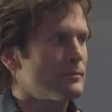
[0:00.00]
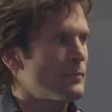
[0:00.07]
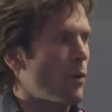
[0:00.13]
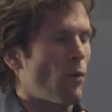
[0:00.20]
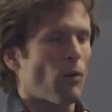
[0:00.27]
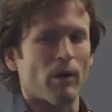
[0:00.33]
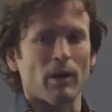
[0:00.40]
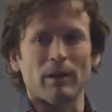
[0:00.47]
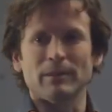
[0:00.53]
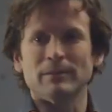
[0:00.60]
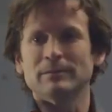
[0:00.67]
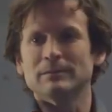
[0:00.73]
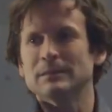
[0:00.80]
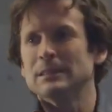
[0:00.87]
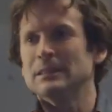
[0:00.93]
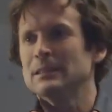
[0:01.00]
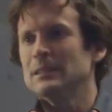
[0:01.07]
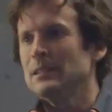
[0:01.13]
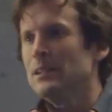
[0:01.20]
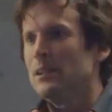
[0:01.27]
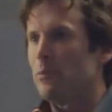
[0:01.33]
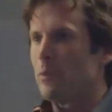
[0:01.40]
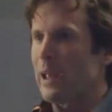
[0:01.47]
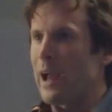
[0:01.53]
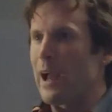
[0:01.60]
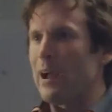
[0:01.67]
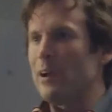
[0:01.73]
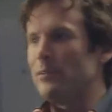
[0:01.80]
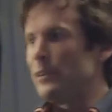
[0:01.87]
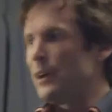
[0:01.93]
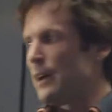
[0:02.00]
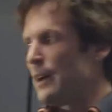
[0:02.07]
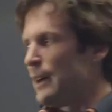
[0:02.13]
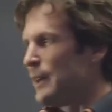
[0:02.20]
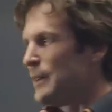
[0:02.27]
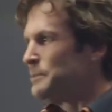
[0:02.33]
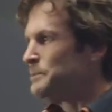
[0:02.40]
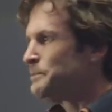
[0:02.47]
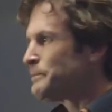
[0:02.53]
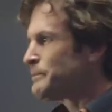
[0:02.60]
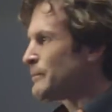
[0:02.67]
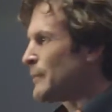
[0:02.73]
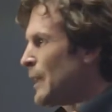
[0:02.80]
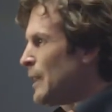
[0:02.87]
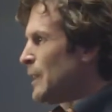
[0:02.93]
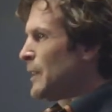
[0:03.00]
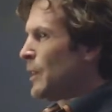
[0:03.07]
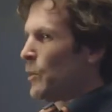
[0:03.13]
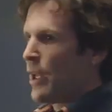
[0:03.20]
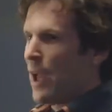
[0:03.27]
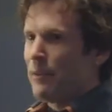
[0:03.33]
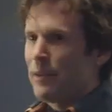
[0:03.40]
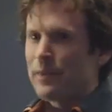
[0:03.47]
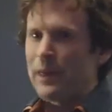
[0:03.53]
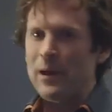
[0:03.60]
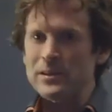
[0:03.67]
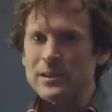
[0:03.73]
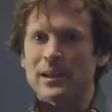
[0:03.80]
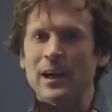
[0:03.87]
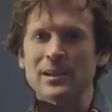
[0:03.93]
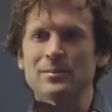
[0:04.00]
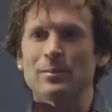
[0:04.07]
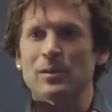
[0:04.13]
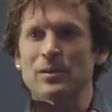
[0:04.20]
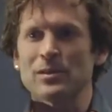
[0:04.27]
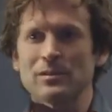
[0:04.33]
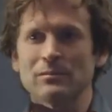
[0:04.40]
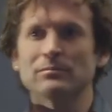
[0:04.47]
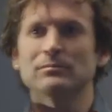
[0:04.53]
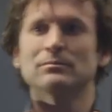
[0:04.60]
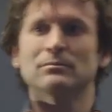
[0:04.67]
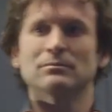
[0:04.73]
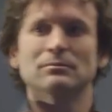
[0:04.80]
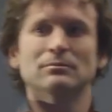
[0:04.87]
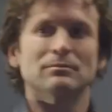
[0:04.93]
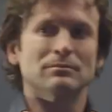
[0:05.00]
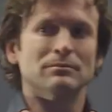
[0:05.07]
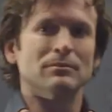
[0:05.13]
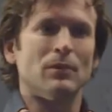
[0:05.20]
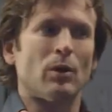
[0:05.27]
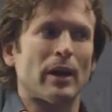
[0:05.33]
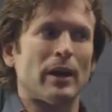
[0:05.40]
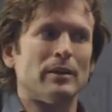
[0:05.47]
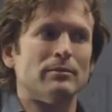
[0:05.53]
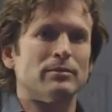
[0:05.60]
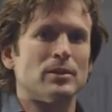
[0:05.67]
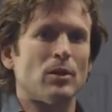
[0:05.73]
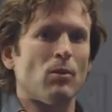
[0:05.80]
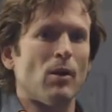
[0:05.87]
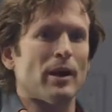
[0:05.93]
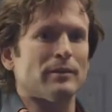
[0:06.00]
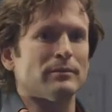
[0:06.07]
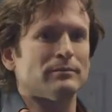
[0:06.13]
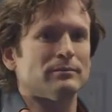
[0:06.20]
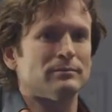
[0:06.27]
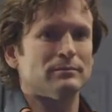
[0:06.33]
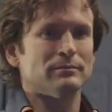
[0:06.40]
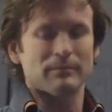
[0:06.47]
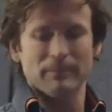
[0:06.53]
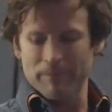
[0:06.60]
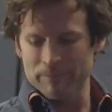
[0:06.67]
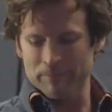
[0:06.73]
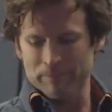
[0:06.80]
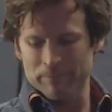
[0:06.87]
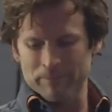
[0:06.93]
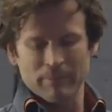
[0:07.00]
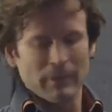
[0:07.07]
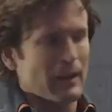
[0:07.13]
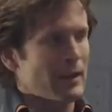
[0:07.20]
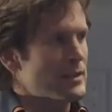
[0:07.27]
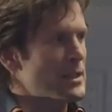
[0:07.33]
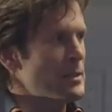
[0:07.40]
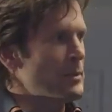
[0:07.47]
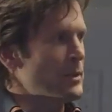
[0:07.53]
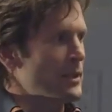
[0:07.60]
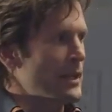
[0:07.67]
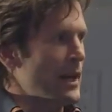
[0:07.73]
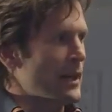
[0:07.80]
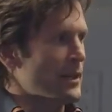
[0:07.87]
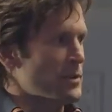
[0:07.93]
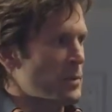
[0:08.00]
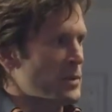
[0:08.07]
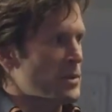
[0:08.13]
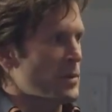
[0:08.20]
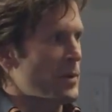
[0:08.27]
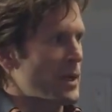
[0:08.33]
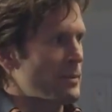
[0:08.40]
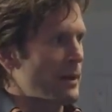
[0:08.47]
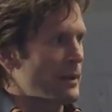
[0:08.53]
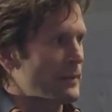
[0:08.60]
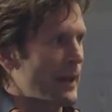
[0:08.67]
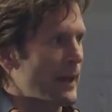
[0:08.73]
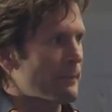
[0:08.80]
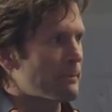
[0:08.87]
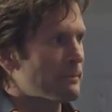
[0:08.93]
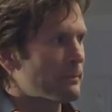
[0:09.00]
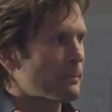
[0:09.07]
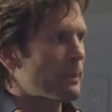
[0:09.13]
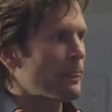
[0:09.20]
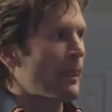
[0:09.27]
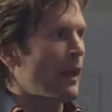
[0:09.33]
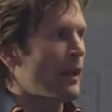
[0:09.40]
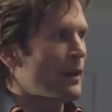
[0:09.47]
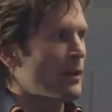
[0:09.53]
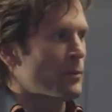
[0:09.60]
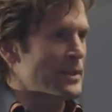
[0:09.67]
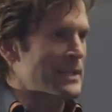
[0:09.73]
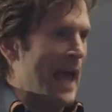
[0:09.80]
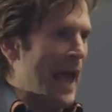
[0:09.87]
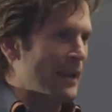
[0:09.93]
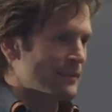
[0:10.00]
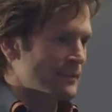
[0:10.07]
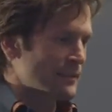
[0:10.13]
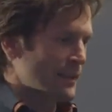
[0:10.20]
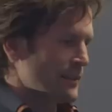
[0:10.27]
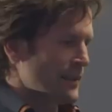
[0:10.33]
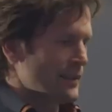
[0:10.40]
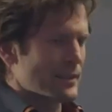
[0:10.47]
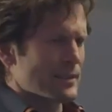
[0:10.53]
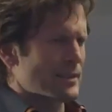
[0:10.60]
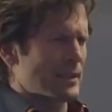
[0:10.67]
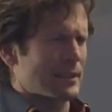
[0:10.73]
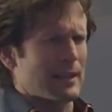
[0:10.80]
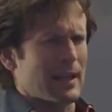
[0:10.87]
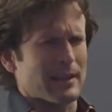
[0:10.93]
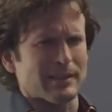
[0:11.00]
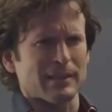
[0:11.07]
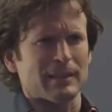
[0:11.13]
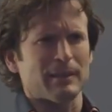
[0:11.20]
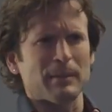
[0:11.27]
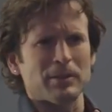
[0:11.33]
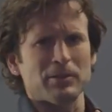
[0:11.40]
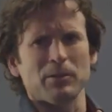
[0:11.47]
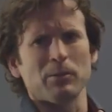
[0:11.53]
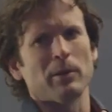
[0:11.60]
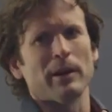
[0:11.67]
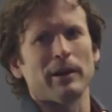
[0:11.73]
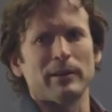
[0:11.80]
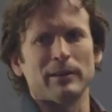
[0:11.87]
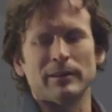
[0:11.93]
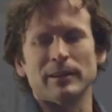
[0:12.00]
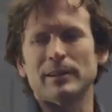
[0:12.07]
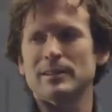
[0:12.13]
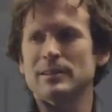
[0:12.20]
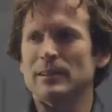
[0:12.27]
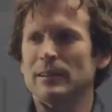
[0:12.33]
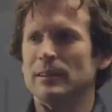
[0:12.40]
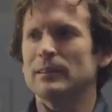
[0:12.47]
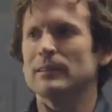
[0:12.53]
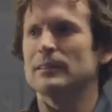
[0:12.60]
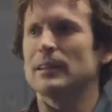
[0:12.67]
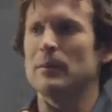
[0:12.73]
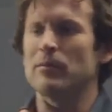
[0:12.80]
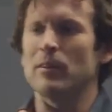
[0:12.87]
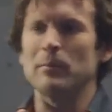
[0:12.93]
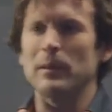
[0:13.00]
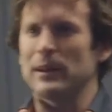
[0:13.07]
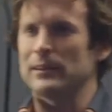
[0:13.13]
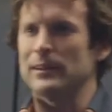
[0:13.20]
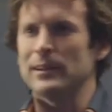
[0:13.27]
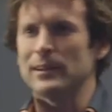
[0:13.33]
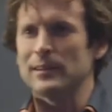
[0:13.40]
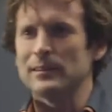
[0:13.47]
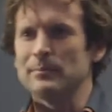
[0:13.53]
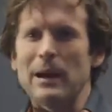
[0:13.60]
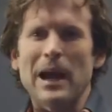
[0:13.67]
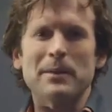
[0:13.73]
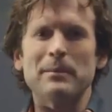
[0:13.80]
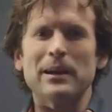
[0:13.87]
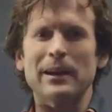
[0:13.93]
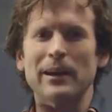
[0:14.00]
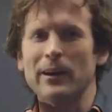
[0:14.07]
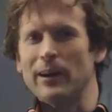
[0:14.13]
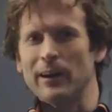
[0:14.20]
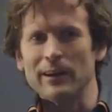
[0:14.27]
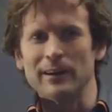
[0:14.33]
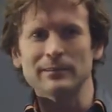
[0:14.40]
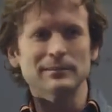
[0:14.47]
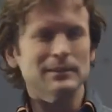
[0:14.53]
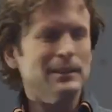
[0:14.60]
Or we have, uh, you know, we have a thousand customers. Okay, so what? And similar to that is what's so great about that? WizGat. I think this is a classic. I'm not sure where I heard this. Came from like the Mad Men era.